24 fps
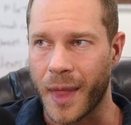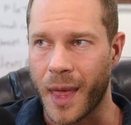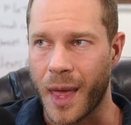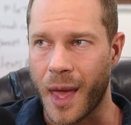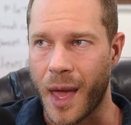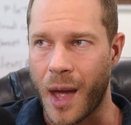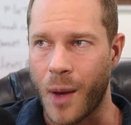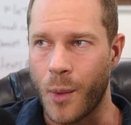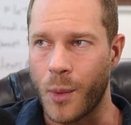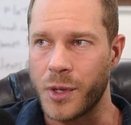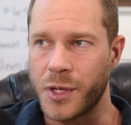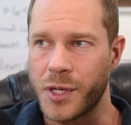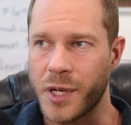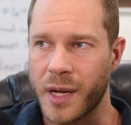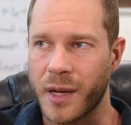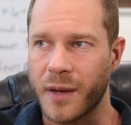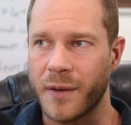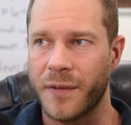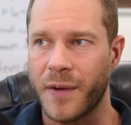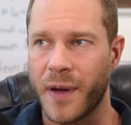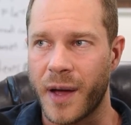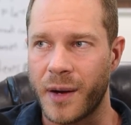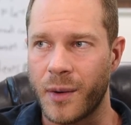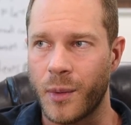I wish I
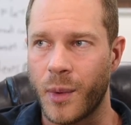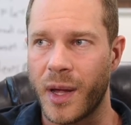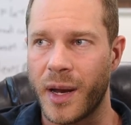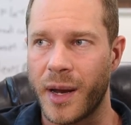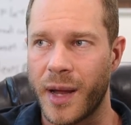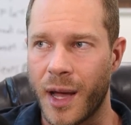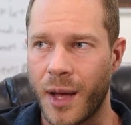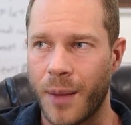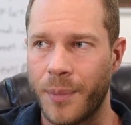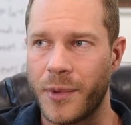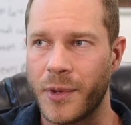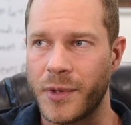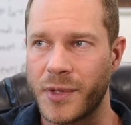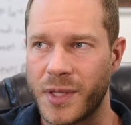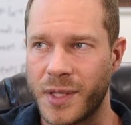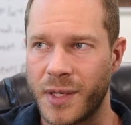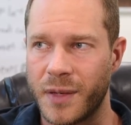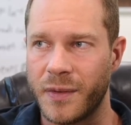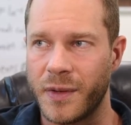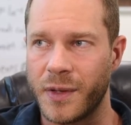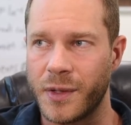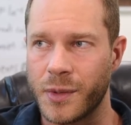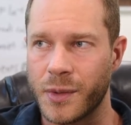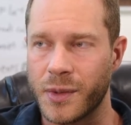could find a way to help those
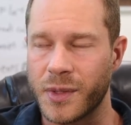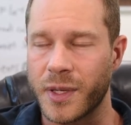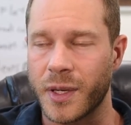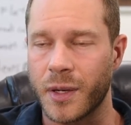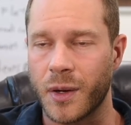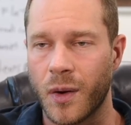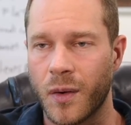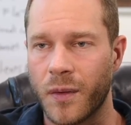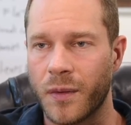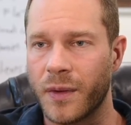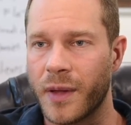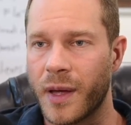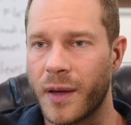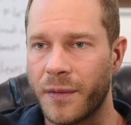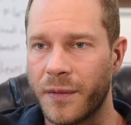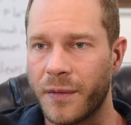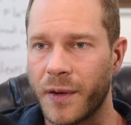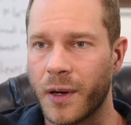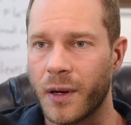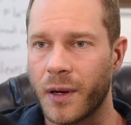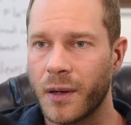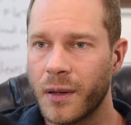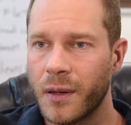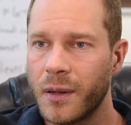individuals get over that
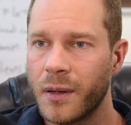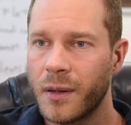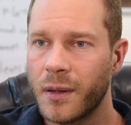fear.